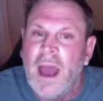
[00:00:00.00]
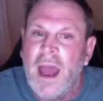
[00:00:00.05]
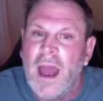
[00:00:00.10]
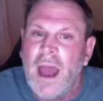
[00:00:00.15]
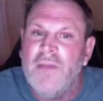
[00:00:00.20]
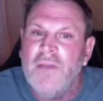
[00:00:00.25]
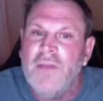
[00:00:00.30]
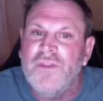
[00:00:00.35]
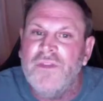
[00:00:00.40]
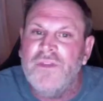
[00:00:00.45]

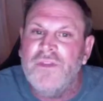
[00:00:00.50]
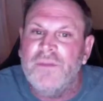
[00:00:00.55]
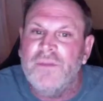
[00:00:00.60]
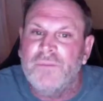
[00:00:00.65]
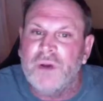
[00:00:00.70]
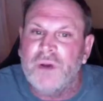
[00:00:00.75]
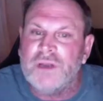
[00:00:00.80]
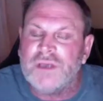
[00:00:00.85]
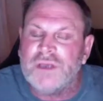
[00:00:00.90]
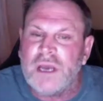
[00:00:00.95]
And the
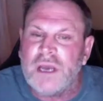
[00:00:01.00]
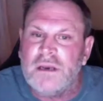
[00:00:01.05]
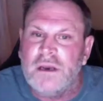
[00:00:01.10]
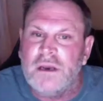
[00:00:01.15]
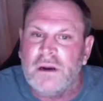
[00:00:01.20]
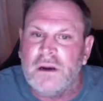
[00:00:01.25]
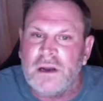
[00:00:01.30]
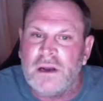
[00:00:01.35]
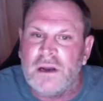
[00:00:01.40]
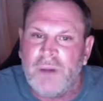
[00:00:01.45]
Brits had
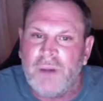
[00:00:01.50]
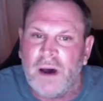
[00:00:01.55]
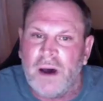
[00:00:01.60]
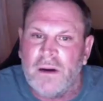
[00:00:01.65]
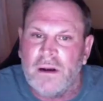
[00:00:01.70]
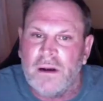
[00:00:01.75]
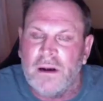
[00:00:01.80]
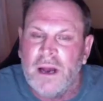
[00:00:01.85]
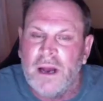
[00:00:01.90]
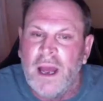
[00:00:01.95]
curry
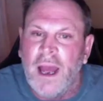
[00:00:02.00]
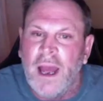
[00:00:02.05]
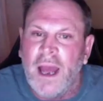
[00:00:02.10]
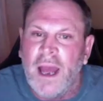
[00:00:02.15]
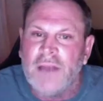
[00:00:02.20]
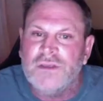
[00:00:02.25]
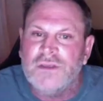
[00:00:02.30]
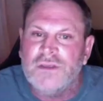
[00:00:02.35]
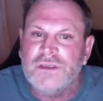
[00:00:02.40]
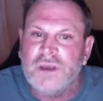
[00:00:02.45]
powder.
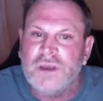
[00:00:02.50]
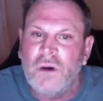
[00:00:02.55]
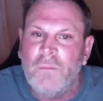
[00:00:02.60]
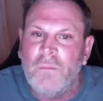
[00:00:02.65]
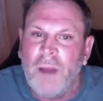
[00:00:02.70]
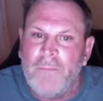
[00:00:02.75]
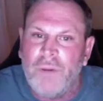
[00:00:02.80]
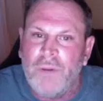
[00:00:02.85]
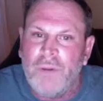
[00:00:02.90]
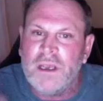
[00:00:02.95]
And so
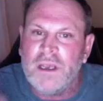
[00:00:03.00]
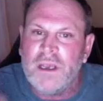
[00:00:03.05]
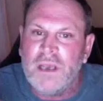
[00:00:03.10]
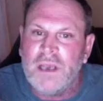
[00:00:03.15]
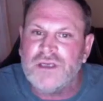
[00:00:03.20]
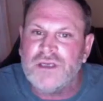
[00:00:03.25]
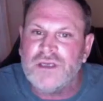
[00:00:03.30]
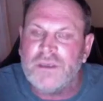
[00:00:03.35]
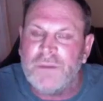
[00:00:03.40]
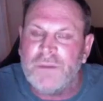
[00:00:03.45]
by putting
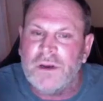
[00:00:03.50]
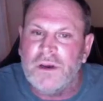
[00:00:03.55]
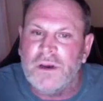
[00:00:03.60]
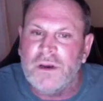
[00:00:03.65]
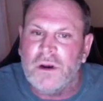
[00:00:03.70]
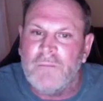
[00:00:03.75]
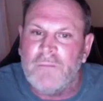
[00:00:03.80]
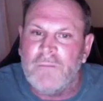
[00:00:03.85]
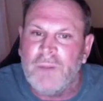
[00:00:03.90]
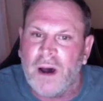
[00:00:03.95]
ketchup and
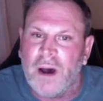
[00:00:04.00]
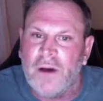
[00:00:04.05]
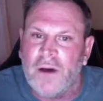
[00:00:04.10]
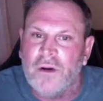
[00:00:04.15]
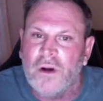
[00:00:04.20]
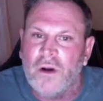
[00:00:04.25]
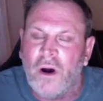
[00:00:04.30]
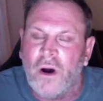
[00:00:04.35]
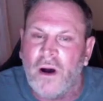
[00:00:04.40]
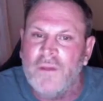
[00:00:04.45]
curry
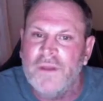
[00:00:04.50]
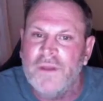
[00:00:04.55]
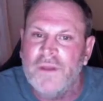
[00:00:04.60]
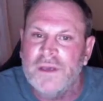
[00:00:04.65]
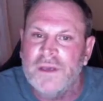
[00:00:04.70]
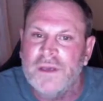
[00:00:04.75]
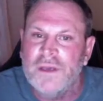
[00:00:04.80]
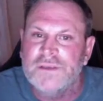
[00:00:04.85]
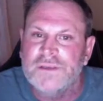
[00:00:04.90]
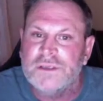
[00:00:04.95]
powder on
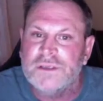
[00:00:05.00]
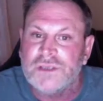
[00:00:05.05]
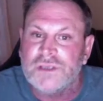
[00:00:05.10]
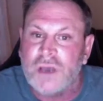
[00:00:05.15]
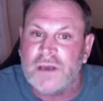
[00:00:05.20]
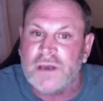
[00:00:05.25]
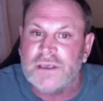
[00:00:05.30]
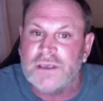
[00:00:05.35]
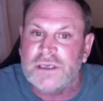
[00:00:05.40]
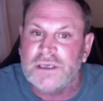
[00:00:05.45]
this
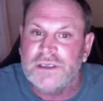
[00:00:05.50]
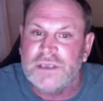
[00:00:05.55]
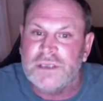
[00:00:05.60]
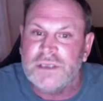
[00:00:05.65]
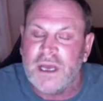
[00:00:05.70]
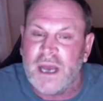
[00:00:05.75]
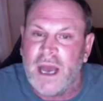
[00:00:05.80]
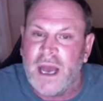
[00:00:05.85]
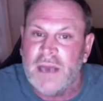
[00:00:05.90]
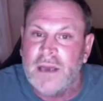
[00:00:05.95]
sausage
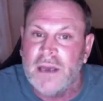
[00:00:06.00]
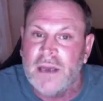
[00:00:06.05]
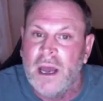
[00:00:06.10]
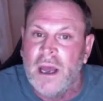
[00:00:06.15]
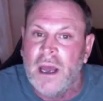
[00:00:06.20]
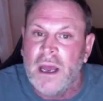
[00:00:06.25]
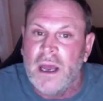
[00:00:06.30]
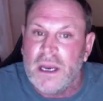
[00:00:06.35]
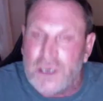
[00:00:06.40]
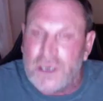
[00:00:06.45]
that had
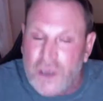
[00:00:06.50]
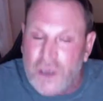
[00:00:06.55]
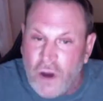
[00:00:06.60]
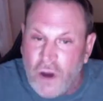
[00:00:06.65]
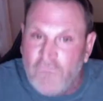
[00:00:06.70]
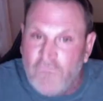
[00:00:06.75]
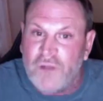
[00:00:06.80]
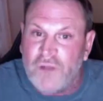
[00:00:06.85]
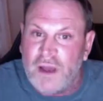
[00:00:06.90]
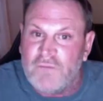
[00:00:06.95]
no
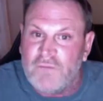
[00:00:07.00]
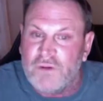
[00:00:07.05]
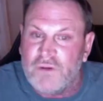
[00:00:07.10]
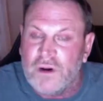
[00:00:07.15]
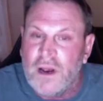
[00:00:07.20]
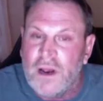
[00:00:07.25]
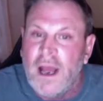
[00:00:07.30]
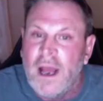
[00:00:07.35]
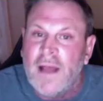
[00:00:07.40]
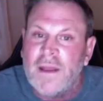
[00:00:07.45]

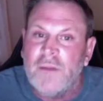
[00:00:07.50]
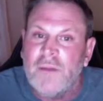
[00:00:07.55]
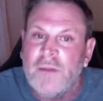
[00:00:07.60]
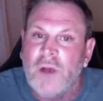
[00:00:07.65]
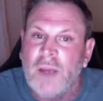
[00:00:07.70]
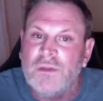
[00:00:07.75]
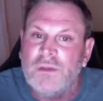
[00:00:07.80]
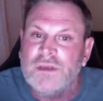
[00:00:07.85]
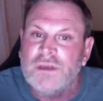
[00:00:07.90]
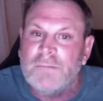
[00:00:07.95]
flavor, they were
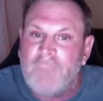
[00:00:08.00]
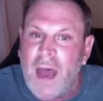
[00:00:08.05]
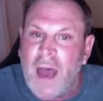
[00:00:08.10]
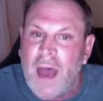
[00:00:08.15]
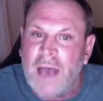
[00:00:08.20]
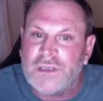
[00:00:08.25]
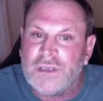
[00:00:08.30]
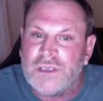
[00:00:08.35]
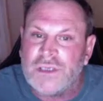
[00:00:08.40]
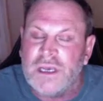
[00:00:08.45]
able to
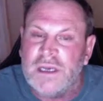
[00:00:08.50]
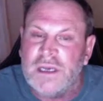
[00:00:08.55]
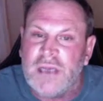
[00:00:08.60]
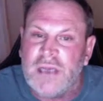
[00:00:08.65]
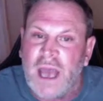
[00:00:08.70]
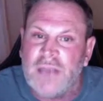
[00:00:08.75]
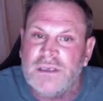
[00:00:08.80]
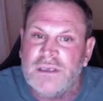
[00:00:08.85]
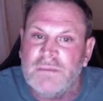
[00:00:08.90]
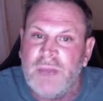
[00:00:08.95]
mask it
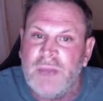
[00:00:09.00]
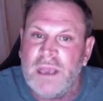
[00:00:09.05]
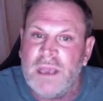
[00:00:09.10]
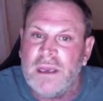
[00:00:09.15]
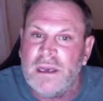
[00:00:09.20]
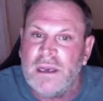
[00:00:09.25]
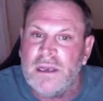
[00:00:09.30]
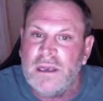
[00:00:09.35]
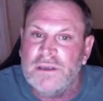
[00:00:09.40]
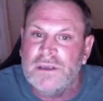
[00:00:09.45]
and to make
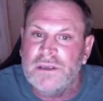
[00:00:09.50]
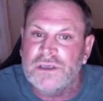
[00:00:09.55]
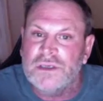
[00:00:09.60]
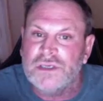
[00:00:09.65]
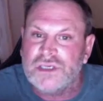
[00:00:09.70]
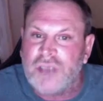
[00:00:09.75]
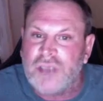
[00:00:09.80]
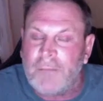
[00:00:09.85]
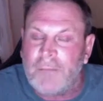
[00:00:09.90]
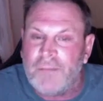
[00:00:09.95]
it into
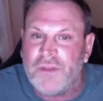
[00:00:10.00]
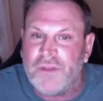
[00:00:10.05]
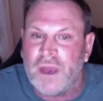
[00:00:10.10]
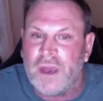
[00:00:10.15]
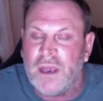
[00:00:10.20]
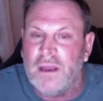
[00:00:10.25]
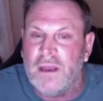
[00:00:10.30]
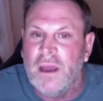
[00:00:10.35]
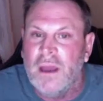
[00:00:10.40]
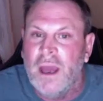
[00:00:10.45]
something